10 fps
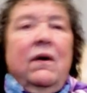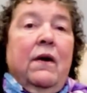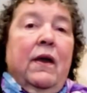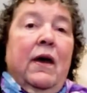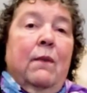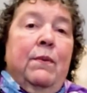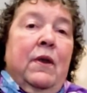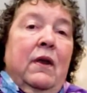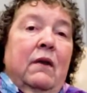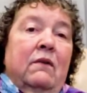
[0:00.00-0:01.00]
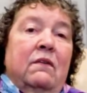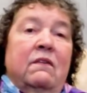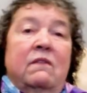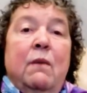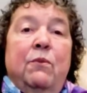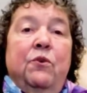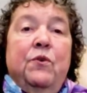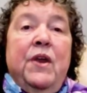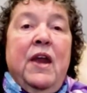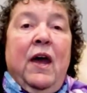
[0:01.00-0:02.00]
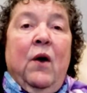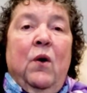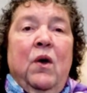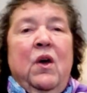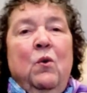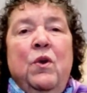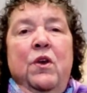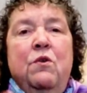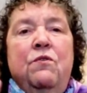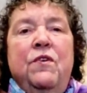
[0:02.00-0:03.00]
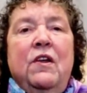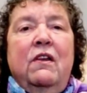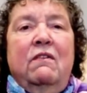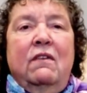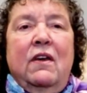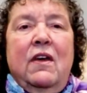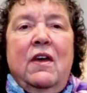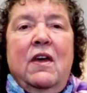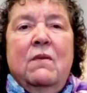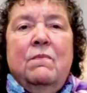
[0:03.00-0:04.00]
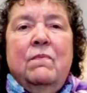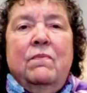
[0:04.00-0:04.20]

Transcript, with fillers: aren't happening to the same degree now? What do you feel is the key?